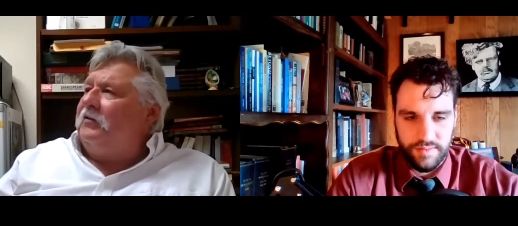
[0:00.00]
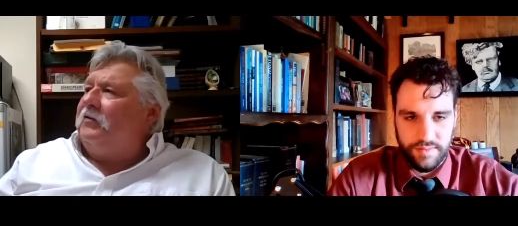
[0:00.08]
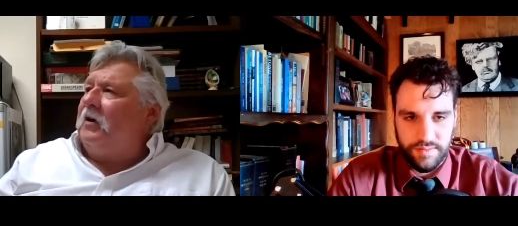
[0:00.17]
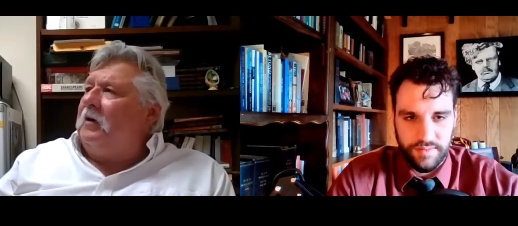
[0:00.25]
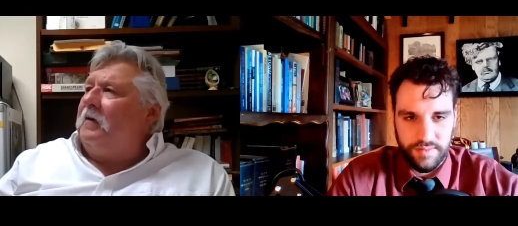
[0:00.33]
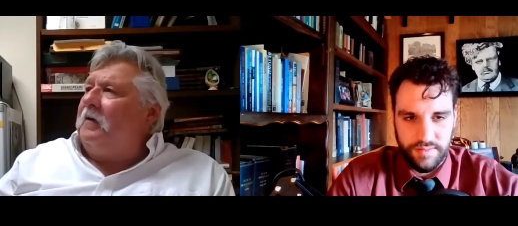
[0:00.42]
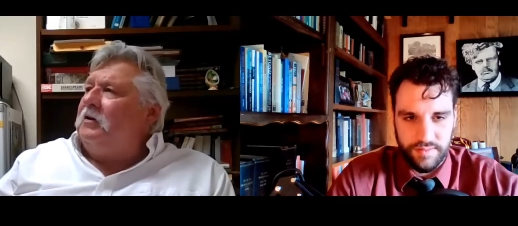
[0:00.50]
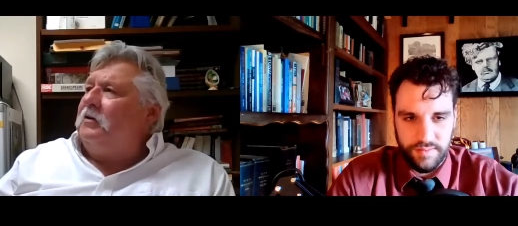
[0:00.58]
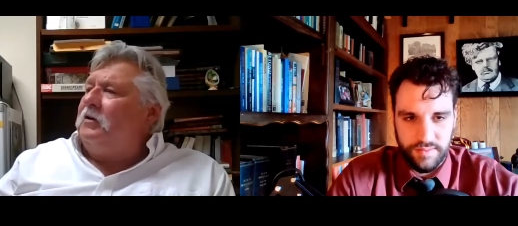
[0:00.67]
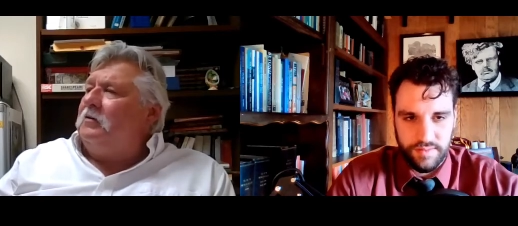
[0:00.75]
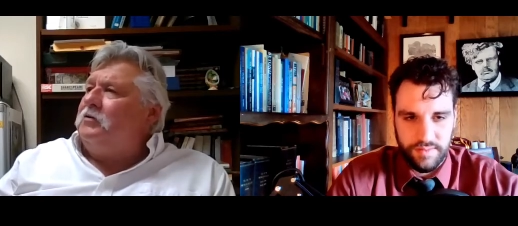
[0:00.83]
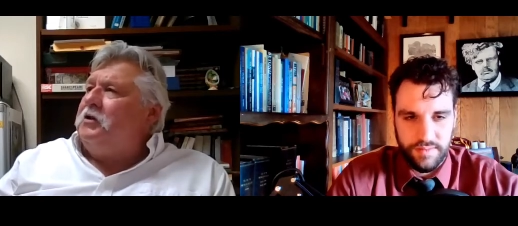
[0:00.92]
Speaker 1: decided that
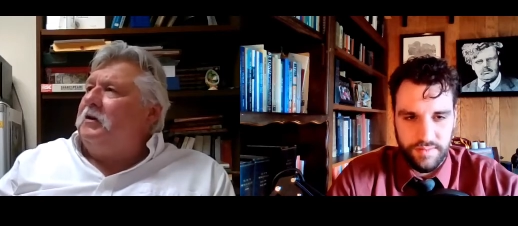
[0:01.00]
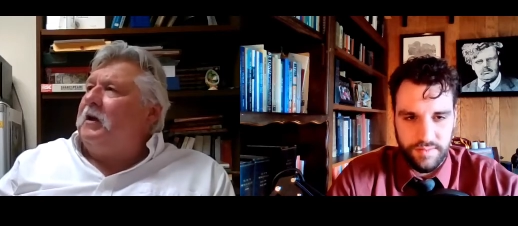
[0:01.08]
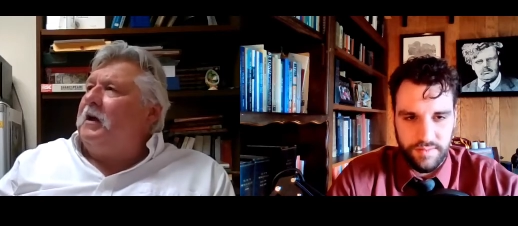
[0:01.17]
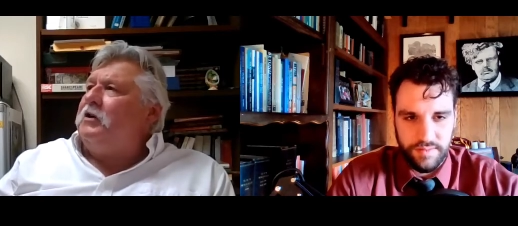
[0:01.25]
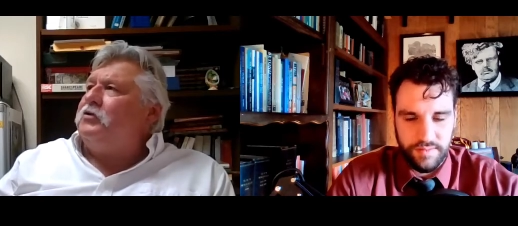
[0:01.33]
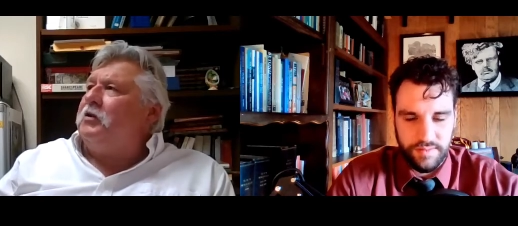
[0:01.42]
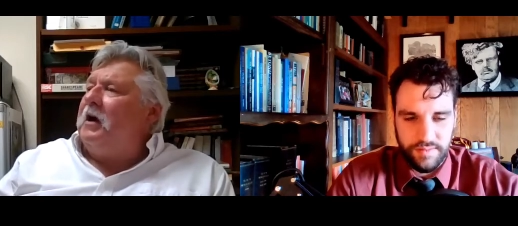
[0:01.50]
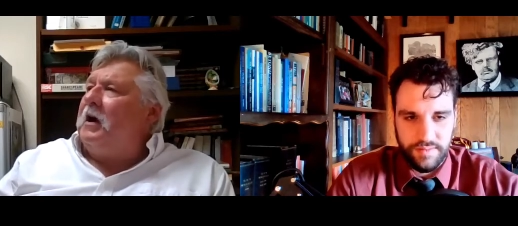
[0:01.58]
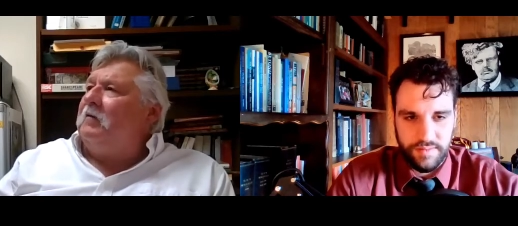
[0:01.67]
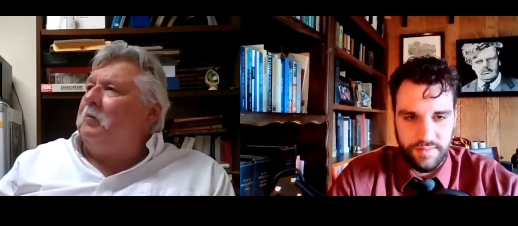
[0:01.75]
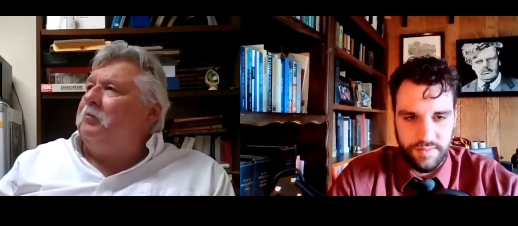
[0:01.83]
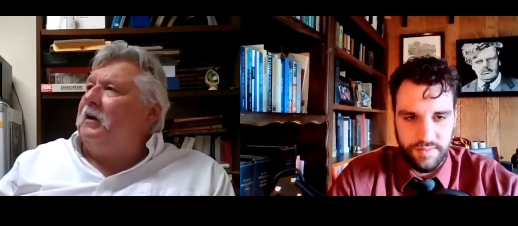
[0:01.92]
you know GK should
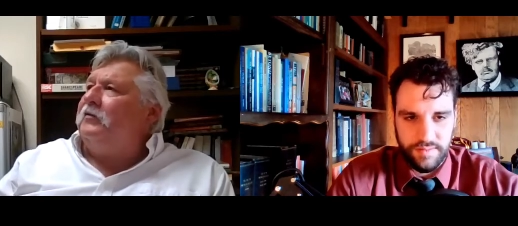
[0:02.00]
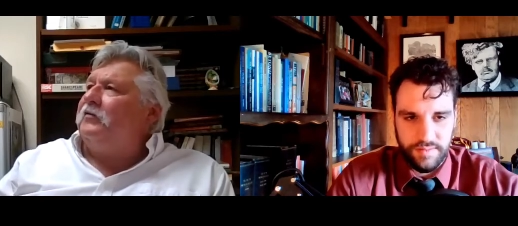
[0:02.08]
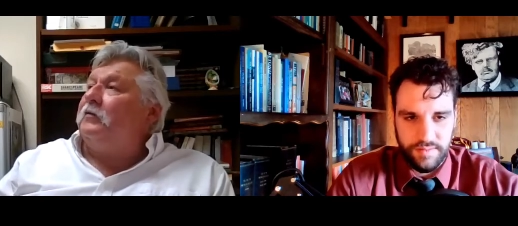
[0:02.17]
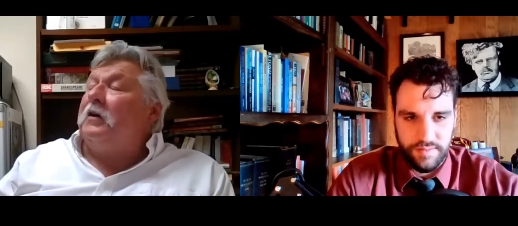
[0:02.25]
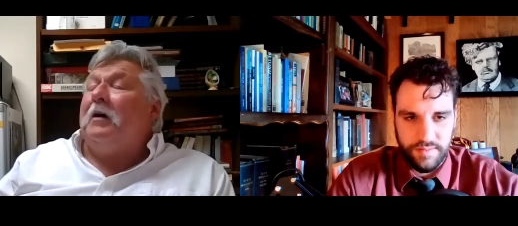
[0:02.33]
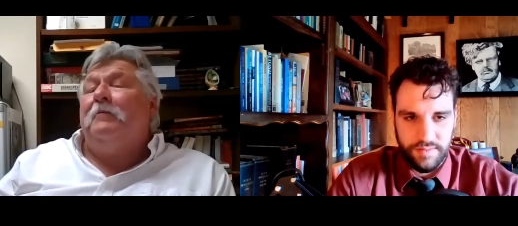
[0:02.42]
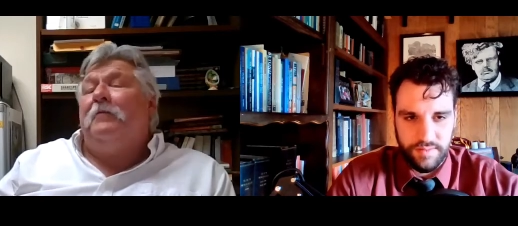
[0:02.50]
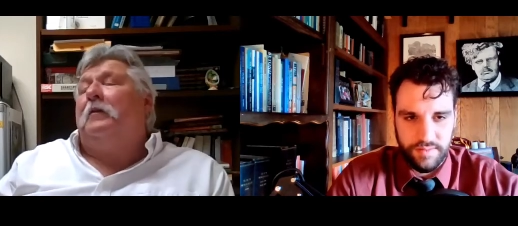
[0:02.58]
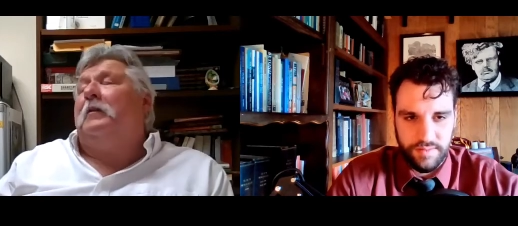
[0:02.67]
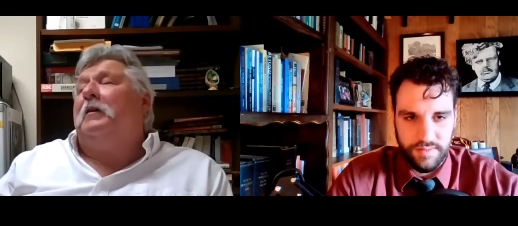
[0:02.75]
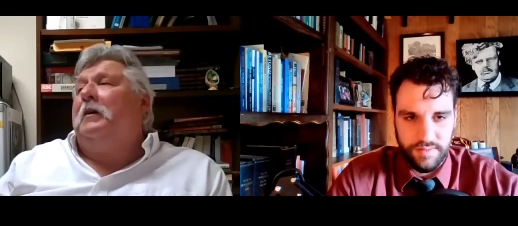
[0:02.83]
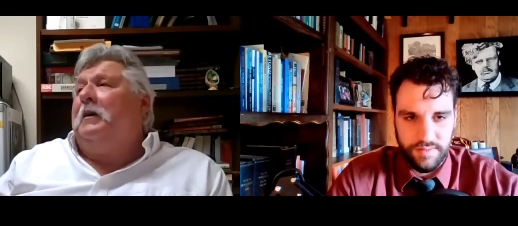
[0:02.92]
have a place of
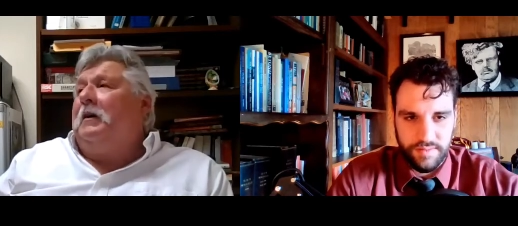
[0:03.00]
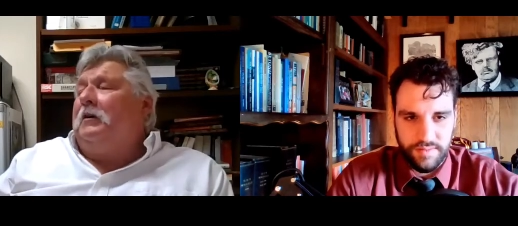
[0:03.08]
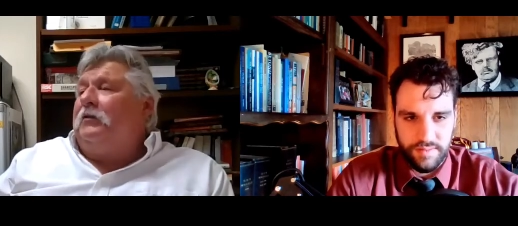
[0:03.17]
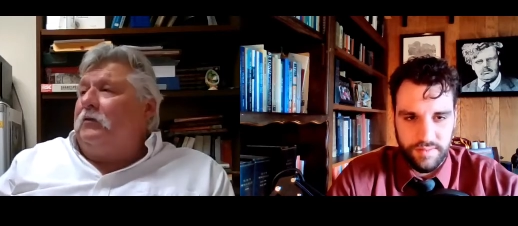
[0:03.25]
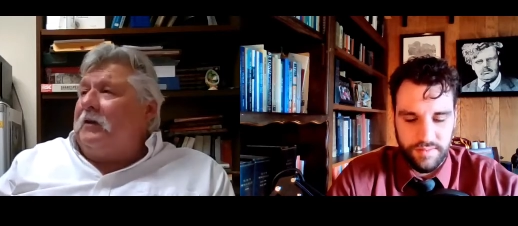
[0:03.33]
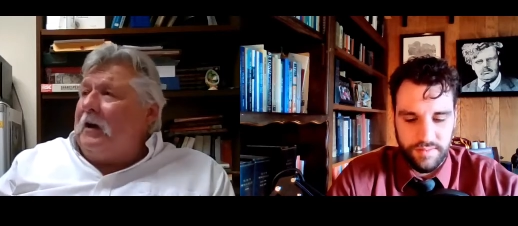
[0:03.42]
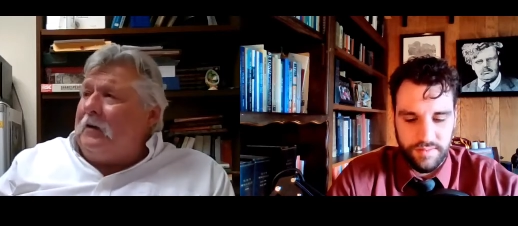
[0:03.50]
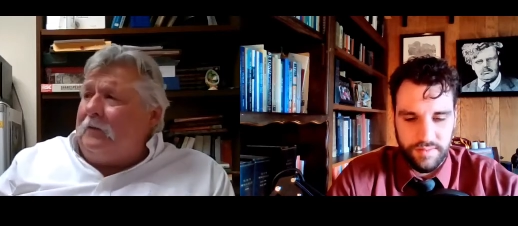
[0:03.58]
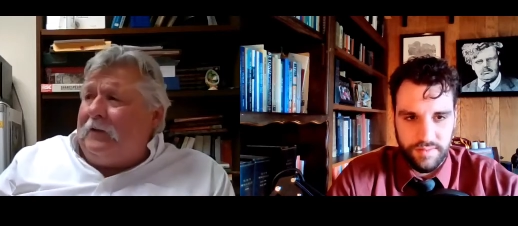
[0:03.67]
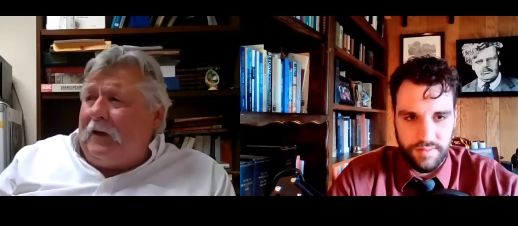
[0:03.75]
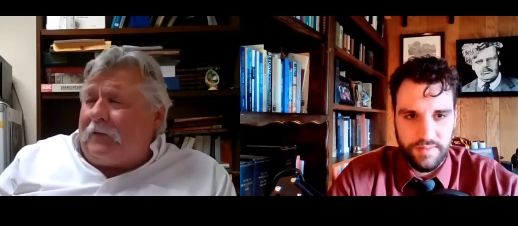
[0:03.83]
comfort to kind of get